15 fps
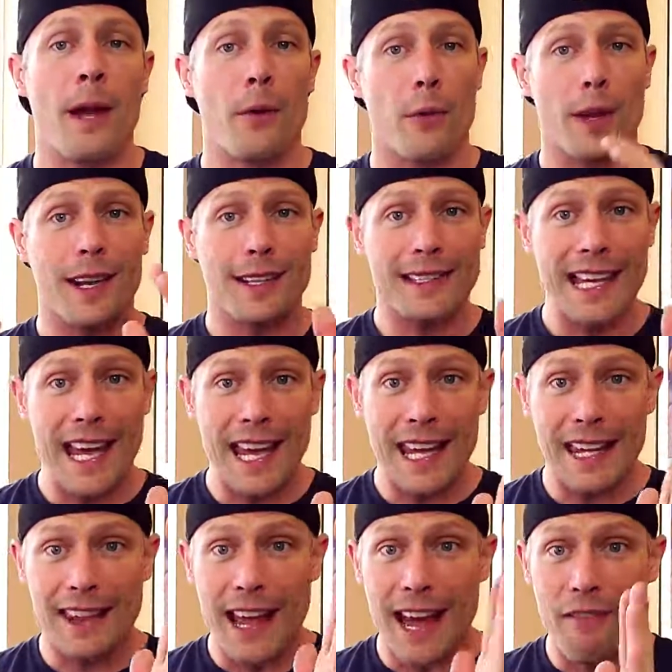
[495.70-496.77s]
We're going to
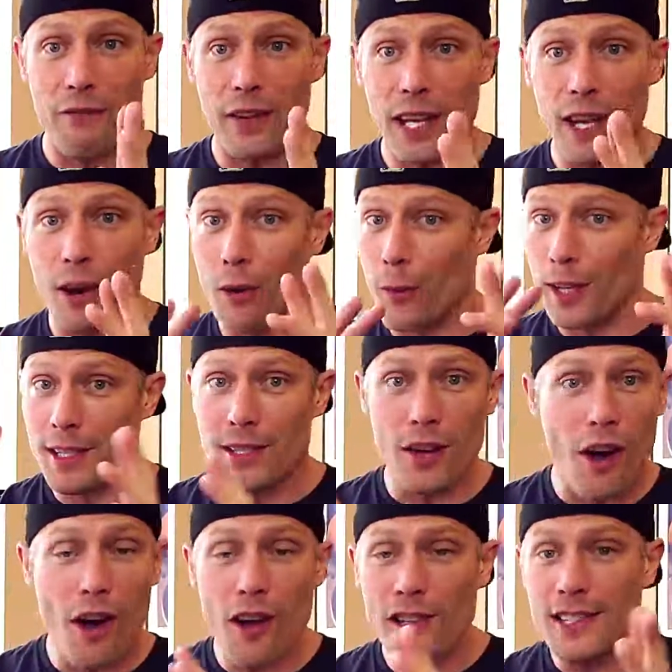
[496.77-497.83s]
take that video when it's
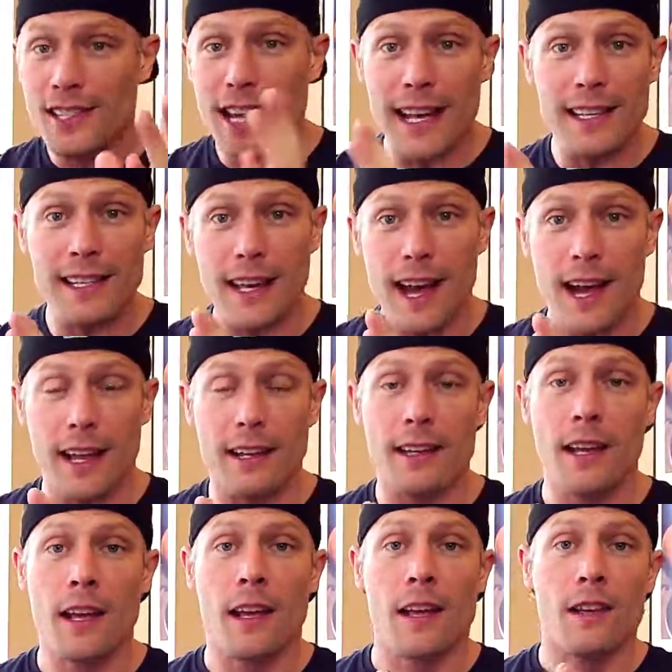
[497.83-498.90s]
all said and done.
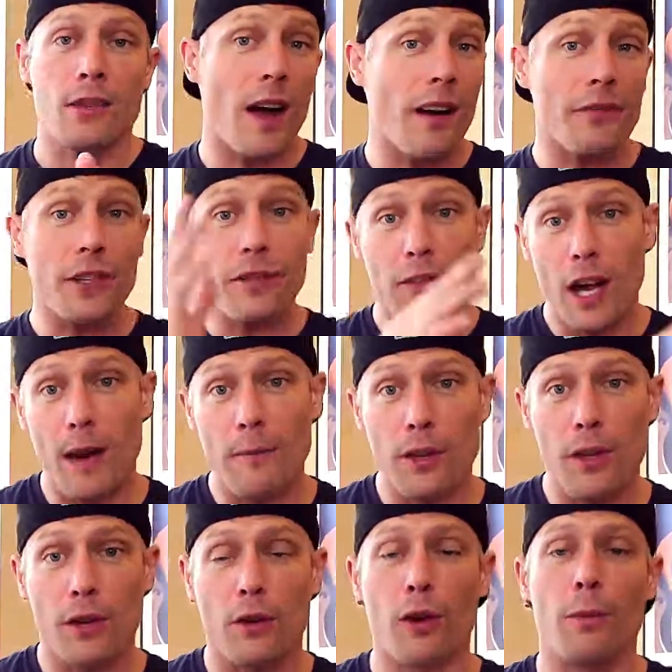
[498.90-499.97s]
So after you've come
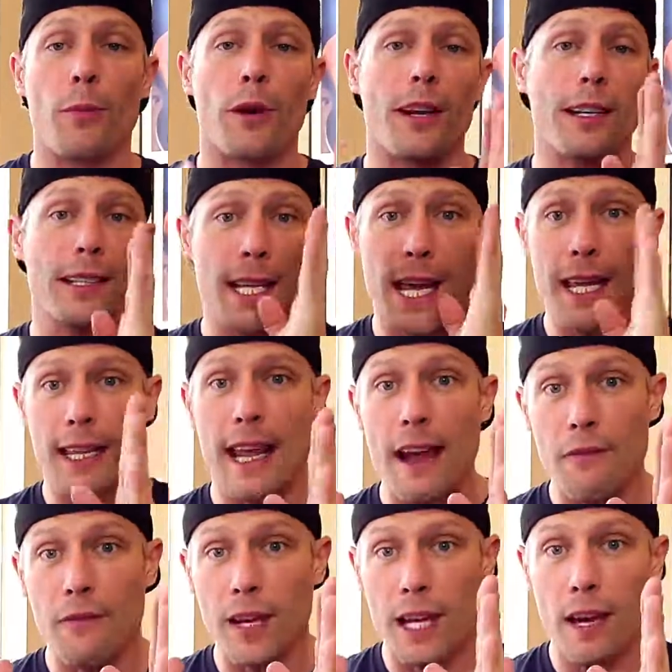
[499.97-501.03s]
to the group, we're going to take
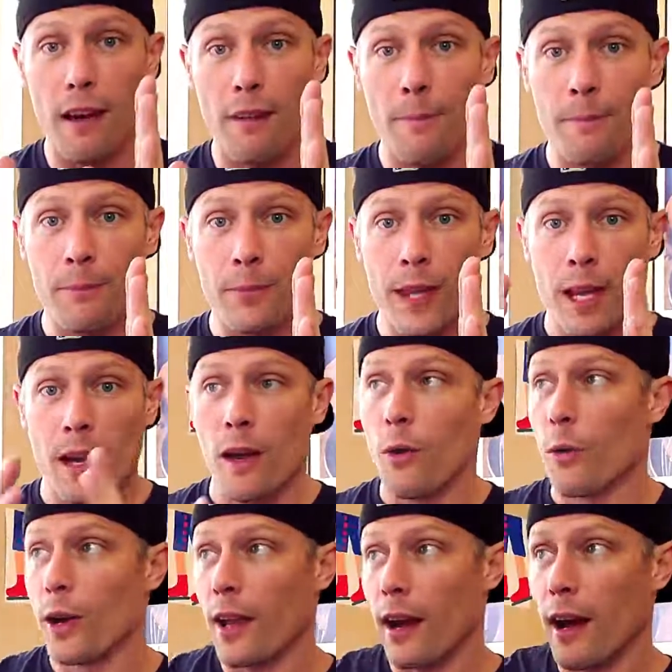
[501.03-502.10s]
that video,
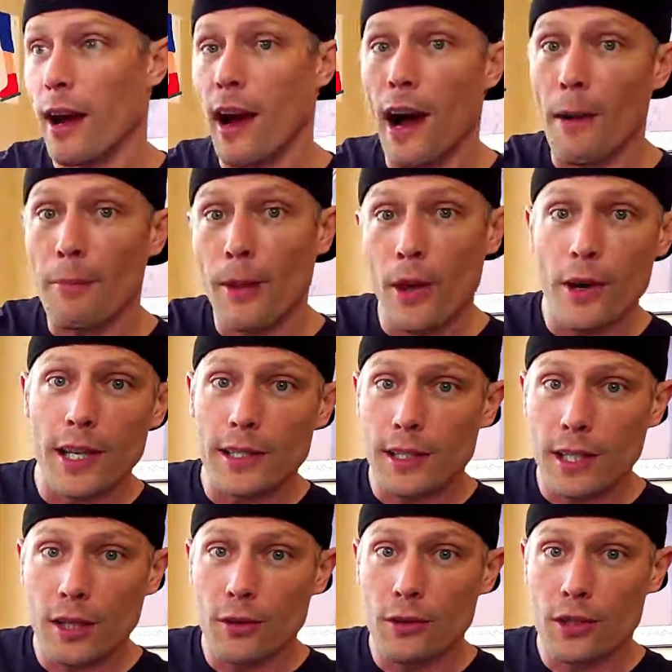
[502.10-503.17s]
we're going to upload it to
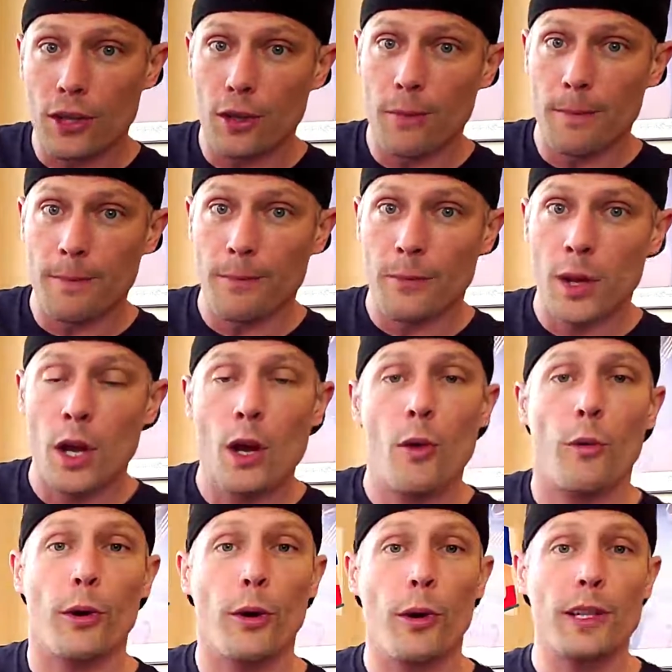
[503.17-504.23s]
YouTube,
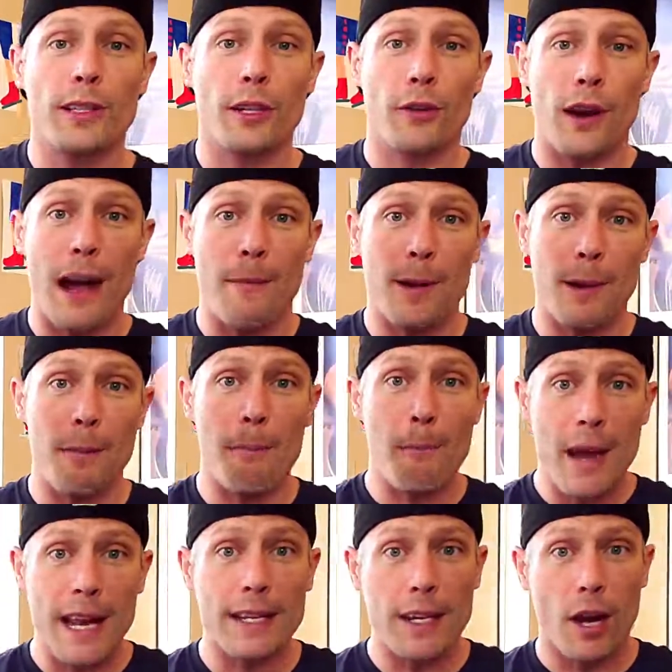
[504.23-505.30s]
we're going to grab an
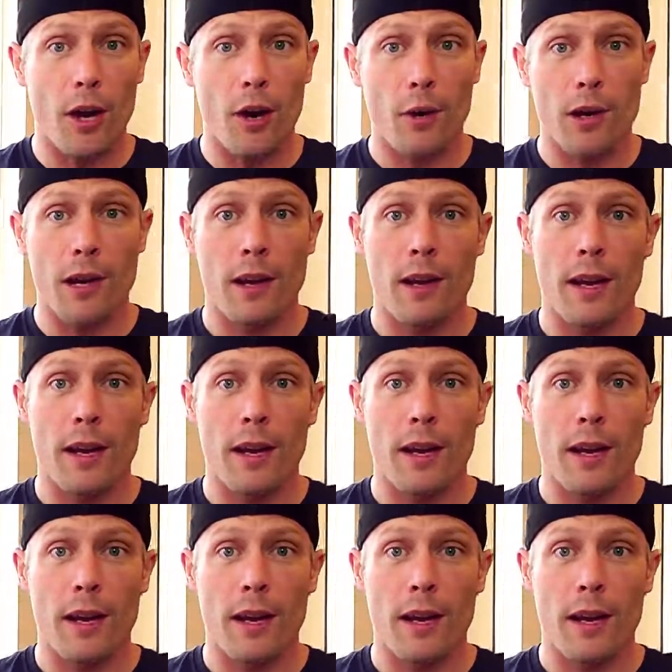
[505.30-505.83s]
embed code,